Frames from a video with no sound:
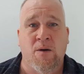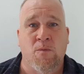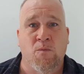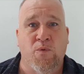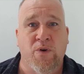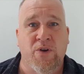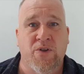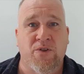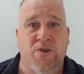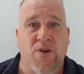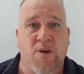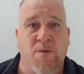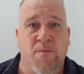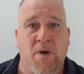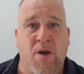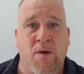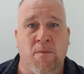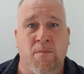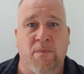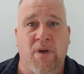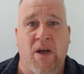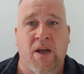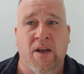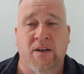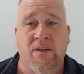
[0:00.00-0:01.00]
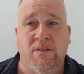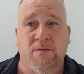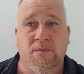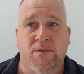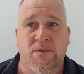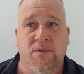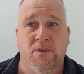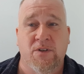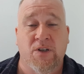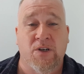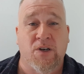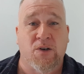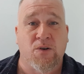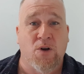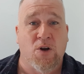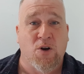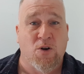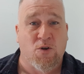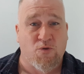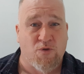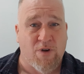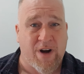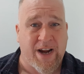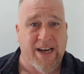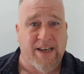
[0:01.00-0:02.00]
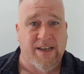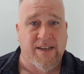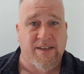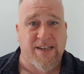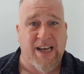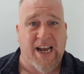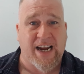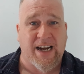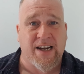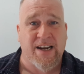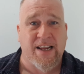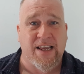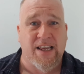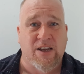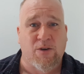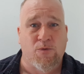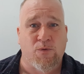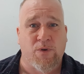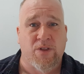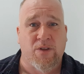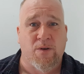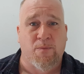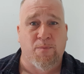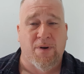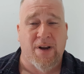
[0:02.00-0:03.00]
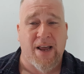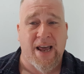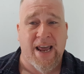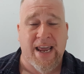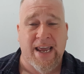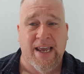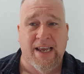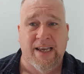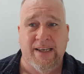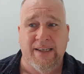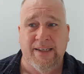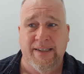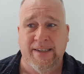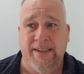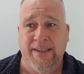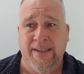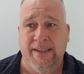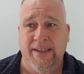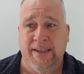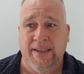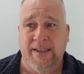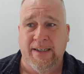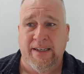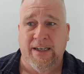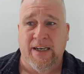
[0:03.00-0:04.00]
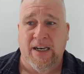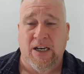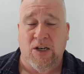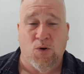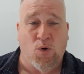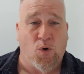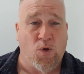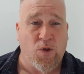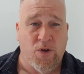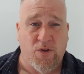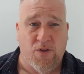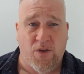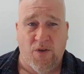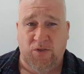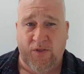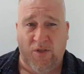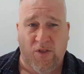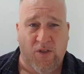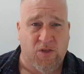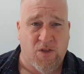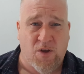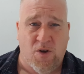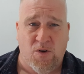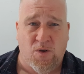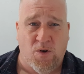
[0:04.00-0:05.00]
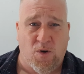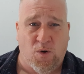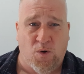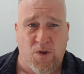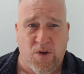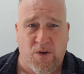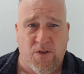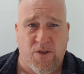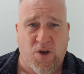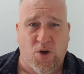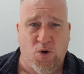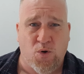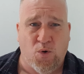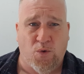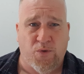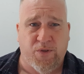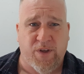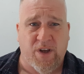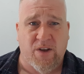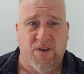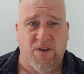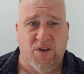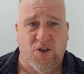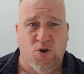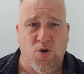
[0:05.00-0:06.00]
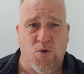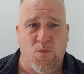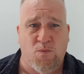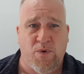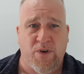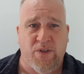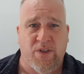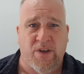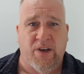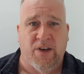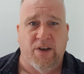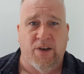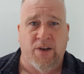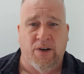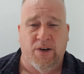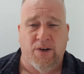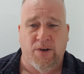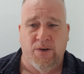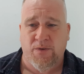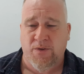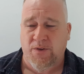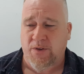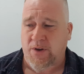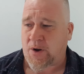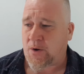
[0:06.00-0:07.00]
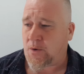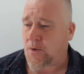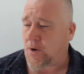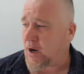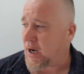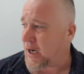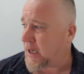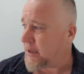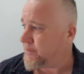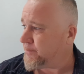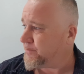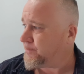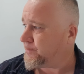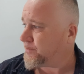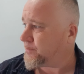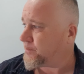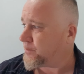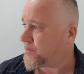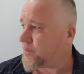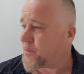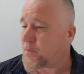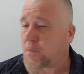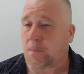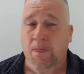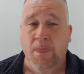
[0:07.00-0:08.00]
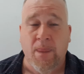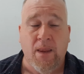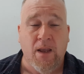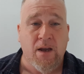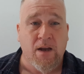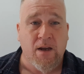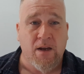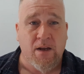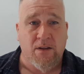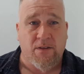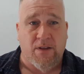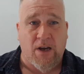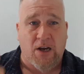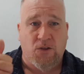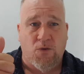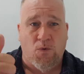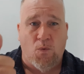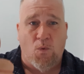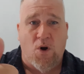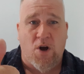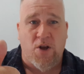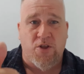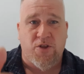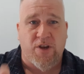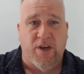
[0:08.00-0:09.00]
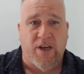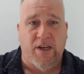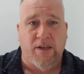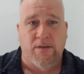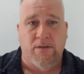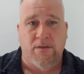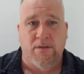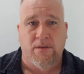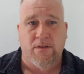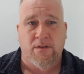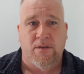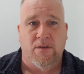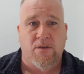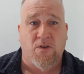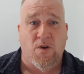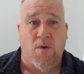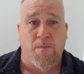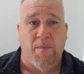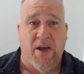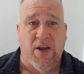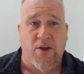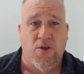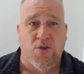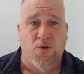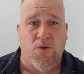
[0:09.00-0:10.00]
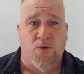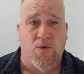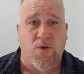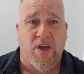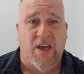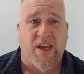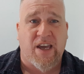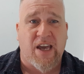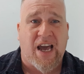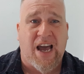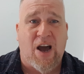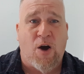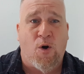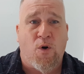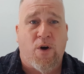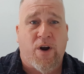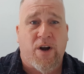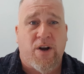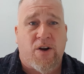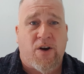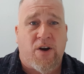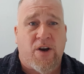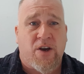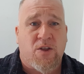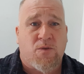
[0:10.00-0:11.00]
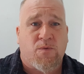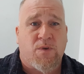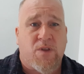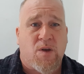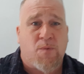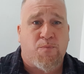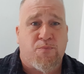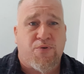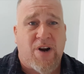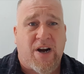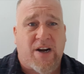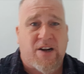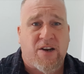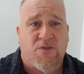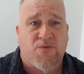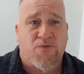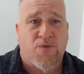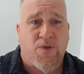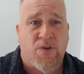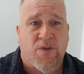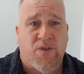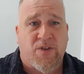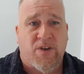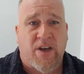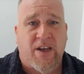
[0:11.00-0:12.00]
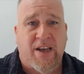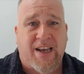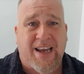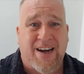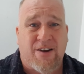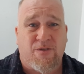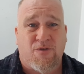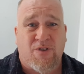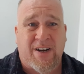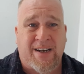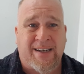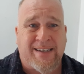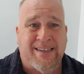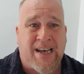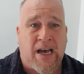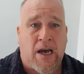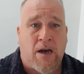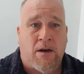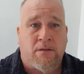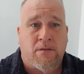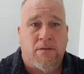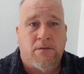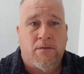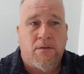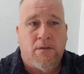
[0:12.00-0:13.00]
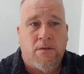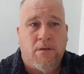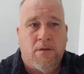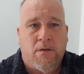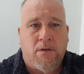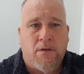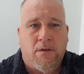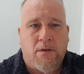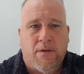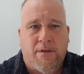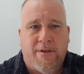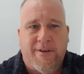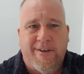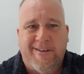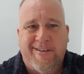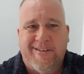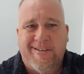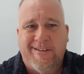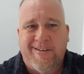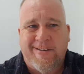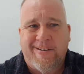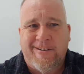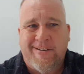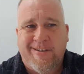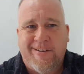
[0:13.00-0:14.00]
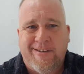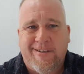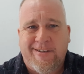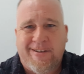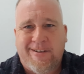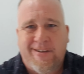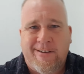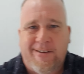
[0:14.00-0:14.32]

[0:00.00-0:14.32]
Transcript: wisdom, and you know, great technique with your playing and all the other cool things that come with it, you know. So thanks for watching. So make sure you get organized with your practice routine, get it written down. See you soon.